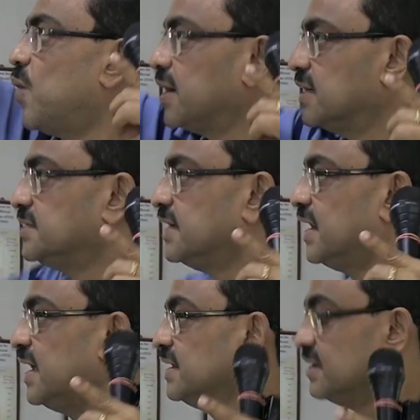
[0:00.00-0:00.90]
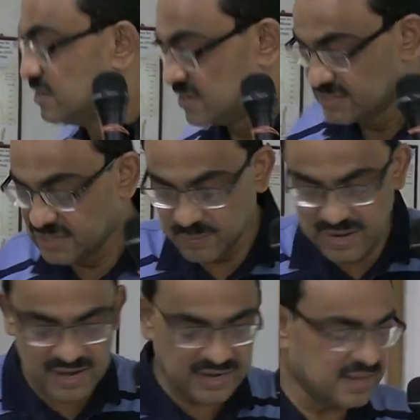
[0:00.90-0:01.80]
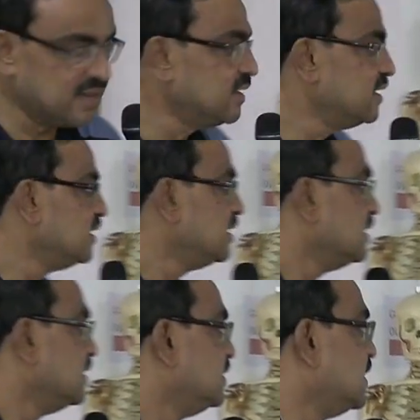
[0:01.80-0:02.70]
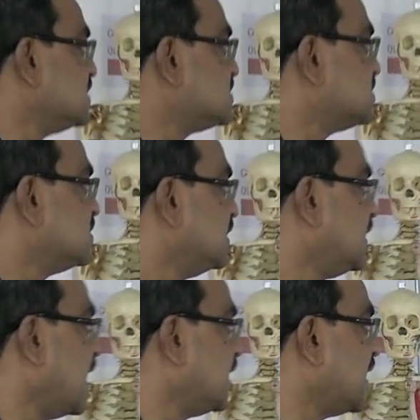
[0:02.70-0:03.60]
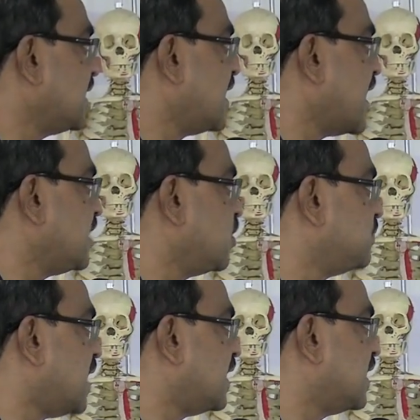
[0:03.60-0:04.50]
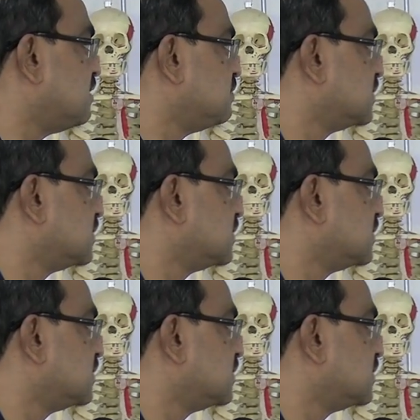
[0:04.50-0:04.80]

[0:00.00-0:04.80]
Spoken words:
watershed line. Similarly, this dentate line of the anal